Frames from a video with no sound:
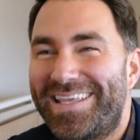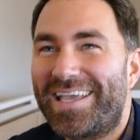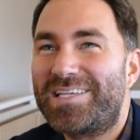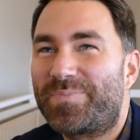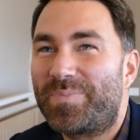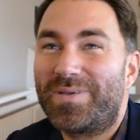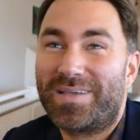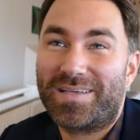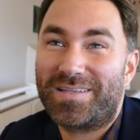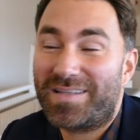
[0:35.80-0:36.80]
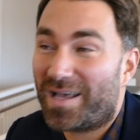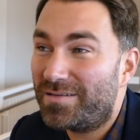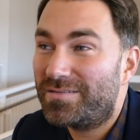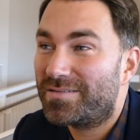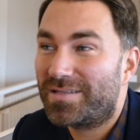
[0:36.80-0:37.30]
a year?
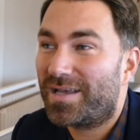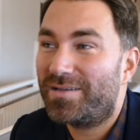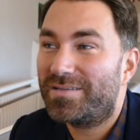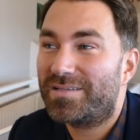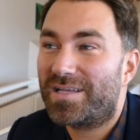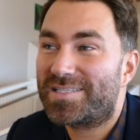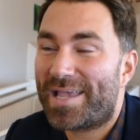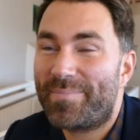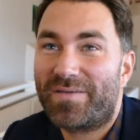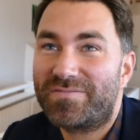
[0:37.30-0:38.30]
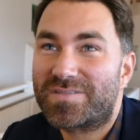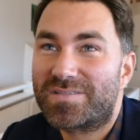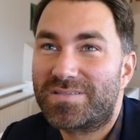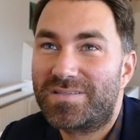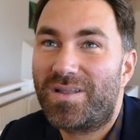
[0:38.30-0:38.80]
No, no, no. Uh, ten months.
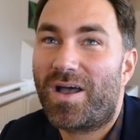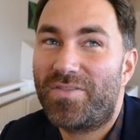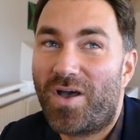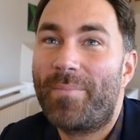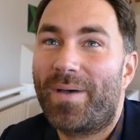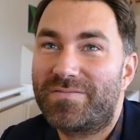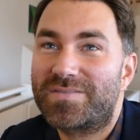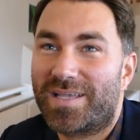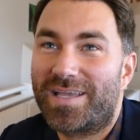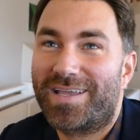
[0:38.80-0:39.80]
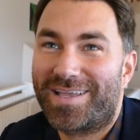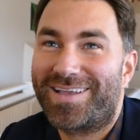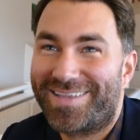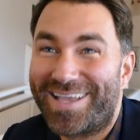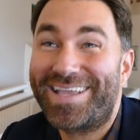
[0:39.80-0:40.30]
Ten months. Nine, nine months. Yeah,
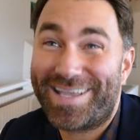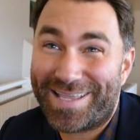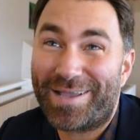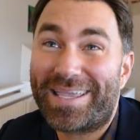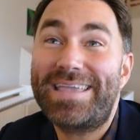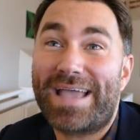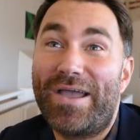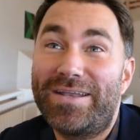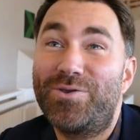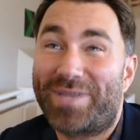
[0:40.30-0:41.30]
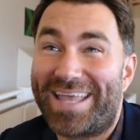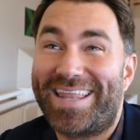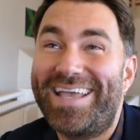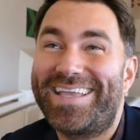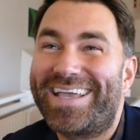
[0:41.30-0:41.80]
yeah, yeah, yeah, yeah, Keep going. You get
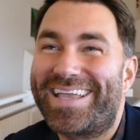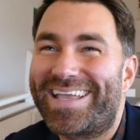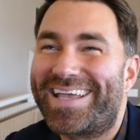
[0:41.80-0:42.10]
there. Yeah,